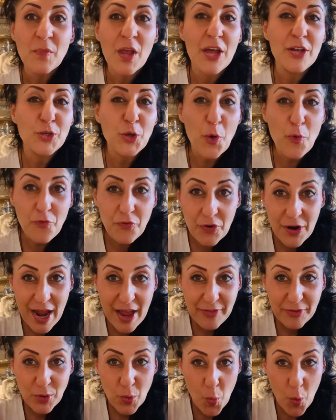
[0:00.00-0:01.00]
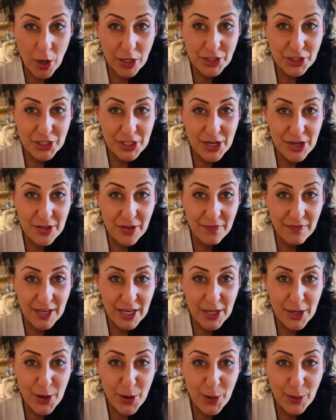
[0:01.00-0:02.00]
And don't forget to watch the other
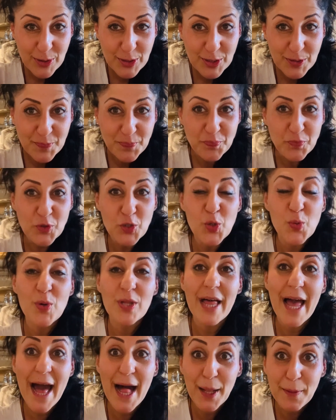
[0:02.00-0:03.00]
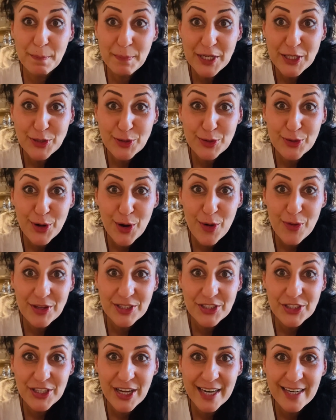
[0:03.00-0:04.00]
videos. You will help me to grow
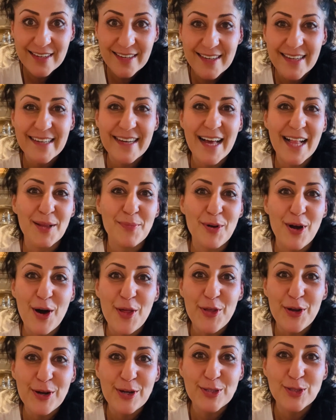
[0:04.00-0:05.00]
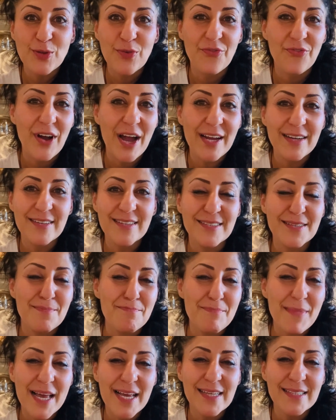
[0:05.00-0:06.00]
this channel and help others to find these
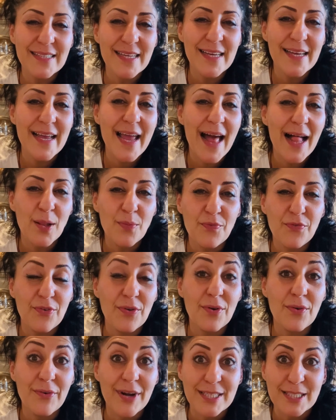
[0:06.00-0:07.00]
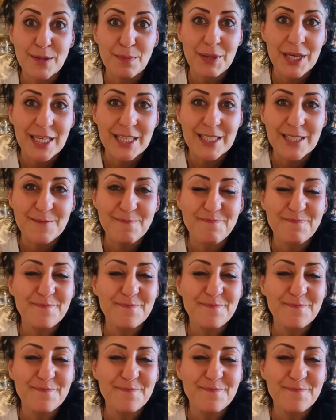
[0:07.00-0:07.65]
amazing, helpful recipes.